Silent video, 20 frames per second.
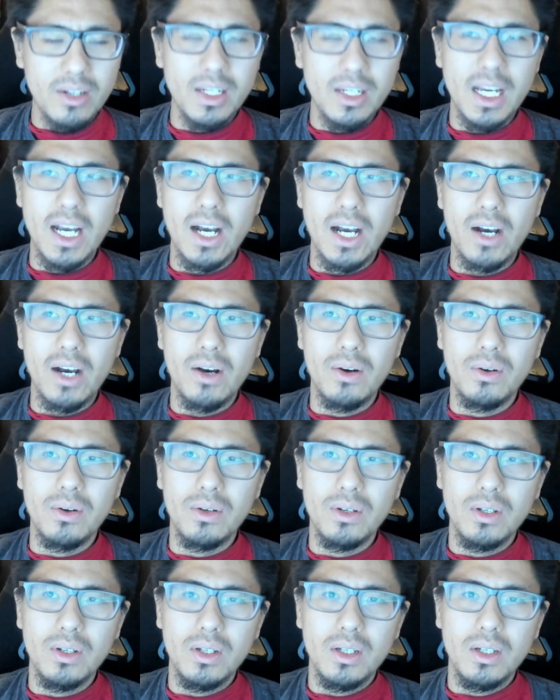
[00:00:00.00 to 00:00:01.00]
how
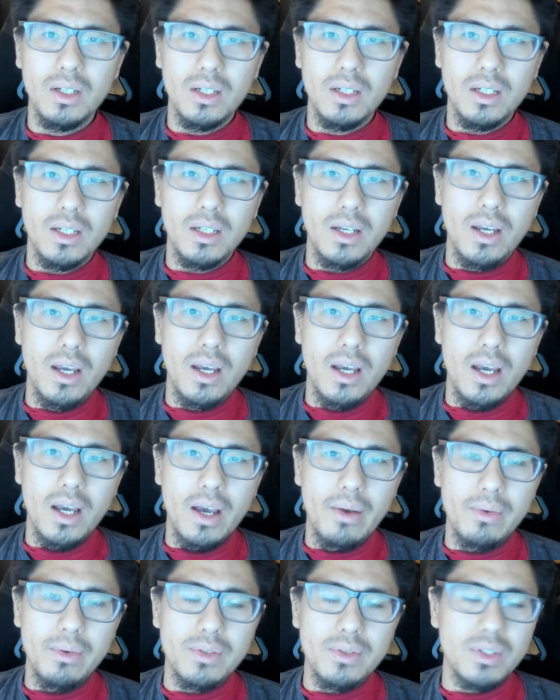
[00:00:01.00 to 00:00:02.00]

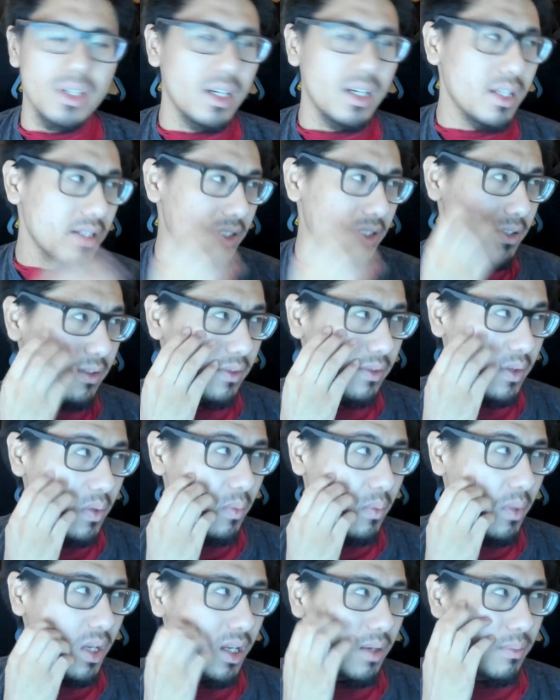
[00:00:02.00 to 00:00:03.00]
constantly
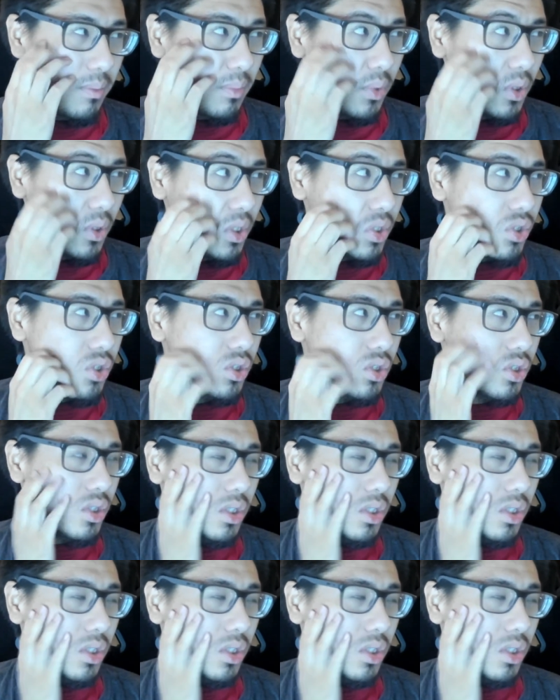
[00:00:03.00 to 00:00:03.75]
being pushed